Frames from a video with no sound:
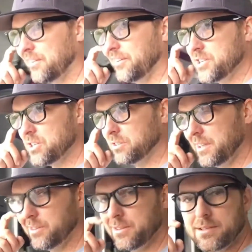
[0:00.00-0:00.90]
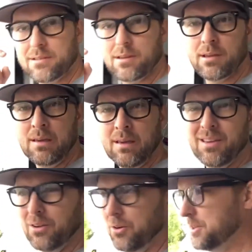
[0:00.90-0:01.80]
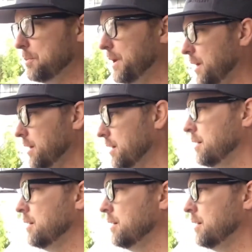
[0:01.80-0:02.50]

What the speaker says: originally it was going to be